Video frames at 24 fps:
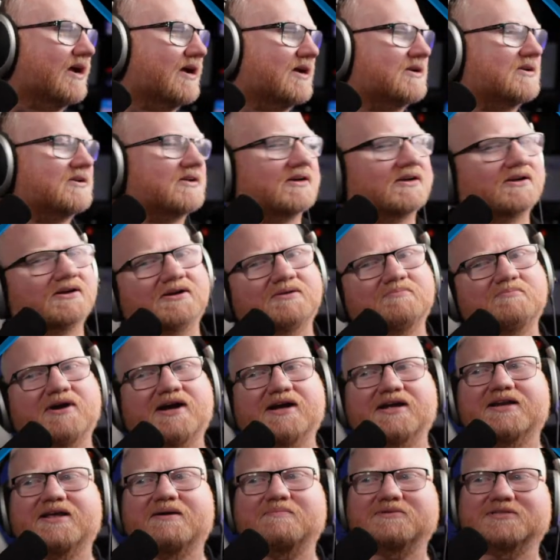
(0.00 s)
And
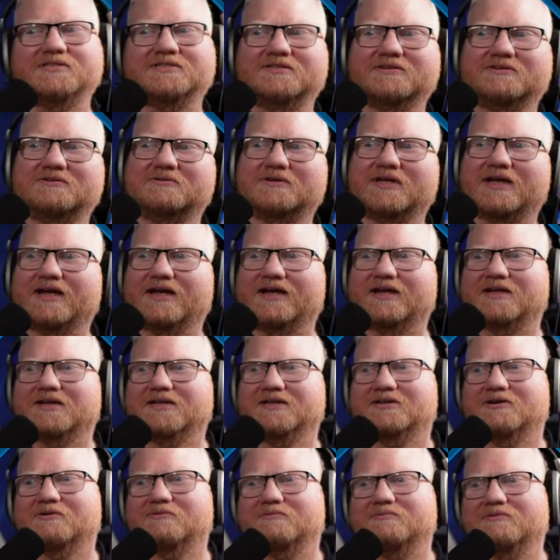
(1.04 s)
my ineptitude
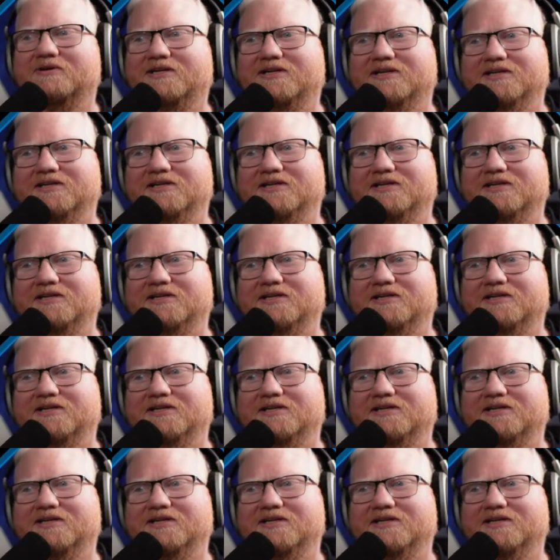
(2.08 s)
at, you know,